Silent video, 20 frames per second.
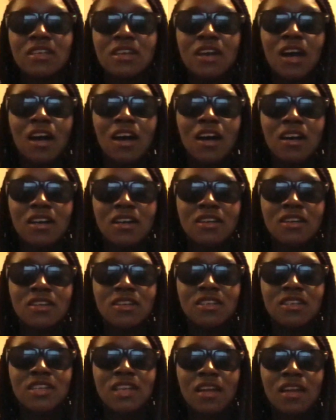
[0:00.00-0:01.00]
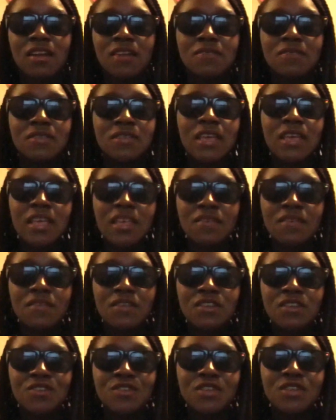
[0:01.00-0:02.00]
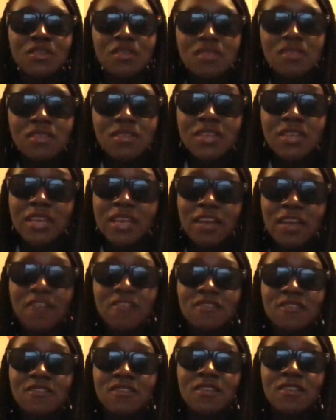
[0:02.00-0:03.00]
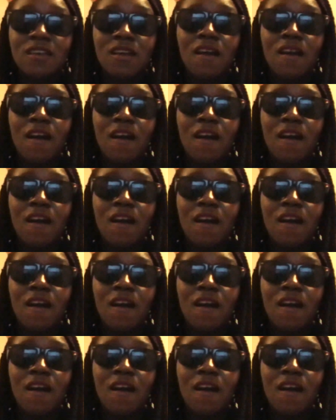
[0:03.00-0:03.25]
Shout out to AV, she did the dance.